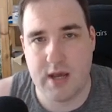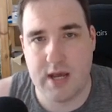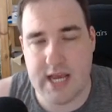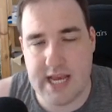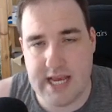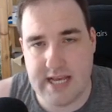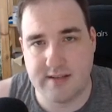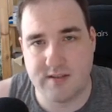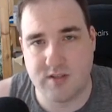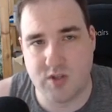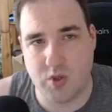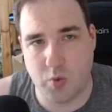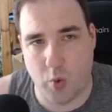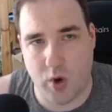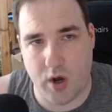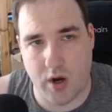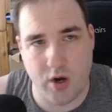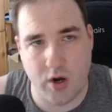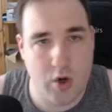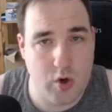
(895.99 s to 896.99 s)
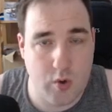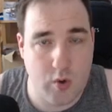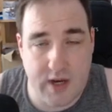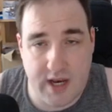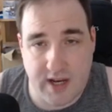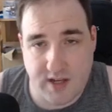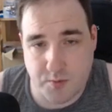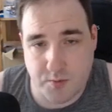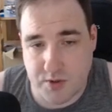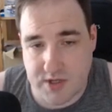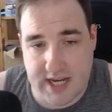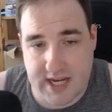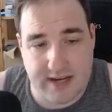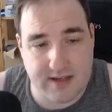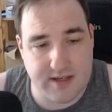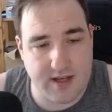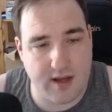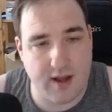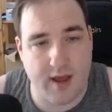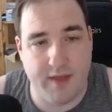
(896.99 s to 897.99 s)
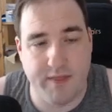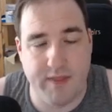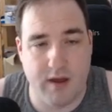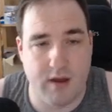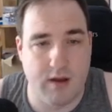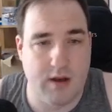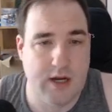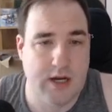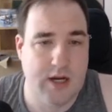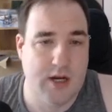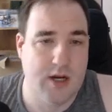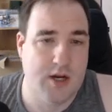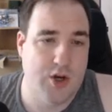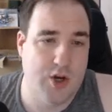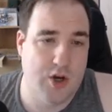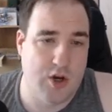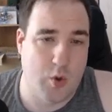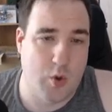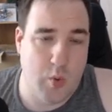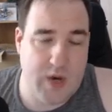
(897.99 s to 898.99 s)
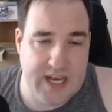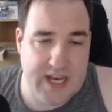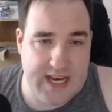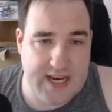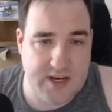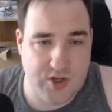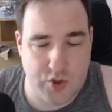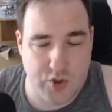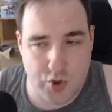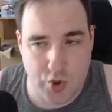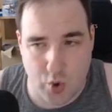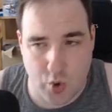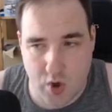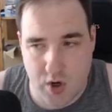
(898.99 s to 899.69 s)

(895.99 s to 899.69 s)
is the one who needs protecting, and that, you know, we need to talk